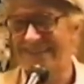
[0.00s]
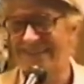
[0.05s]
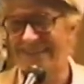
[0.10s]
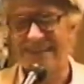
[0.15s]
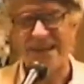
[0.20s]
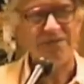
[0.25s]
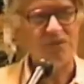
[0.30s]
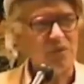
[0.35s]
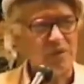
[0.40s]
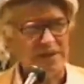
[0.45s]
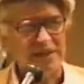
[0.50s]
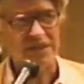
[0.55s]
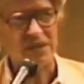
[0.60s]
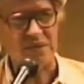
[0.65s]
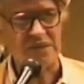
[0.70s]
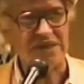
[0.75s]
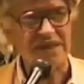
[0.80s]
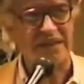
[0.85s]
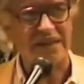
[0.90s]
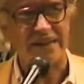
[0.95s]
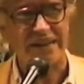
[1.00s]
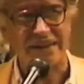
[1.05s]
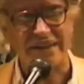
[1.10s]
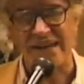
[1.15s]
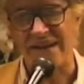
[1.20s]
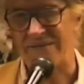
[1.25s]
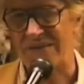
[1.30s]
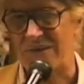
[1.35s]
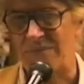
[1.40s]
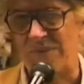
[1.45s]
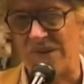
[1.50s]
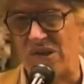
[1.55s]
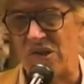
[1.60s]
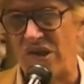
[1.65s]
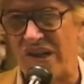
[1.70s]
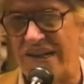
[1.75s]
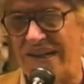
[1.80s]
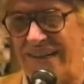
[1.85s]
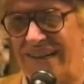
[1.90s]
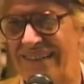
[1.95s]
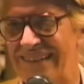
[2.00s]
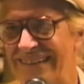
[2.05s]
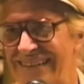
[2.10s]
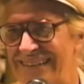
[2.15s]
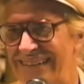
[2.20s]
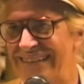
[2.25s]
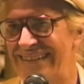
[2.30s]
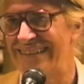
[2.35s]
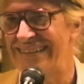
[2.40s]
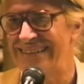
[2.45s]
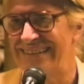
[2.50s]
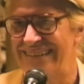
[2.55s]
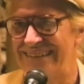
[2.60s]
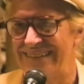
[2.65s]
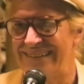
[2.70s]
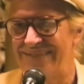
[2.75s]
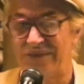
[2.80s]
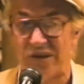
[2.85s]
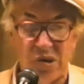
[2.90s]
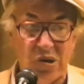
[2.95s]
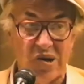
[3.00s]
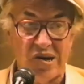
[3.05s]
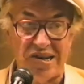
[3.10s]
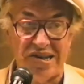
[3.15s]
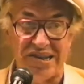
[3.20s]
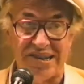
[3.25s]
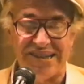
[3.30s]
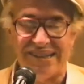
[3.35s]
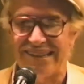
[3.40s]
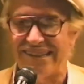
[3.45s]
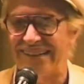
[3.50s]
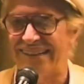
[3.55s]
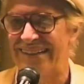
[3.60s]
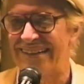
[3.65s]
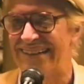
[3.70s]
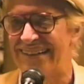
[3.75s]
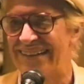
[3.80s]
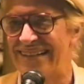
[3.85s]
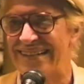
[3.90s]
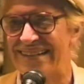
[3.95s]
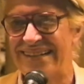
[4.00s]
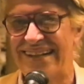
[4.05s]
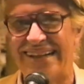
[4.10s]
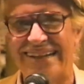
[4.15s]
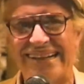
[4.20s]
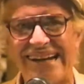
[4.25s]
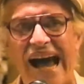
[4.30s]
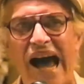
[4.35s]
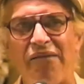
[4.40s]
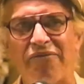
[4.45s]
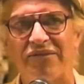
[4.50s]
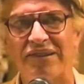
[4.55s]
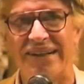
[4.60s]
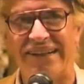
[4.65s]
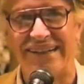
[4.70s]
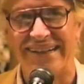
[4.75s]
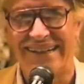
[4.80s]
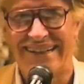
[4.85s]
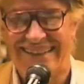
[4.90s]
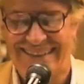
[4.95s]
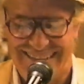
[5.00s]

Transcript: Everyone else was sitting in a comfortable chair. Of course. It's like Kafka.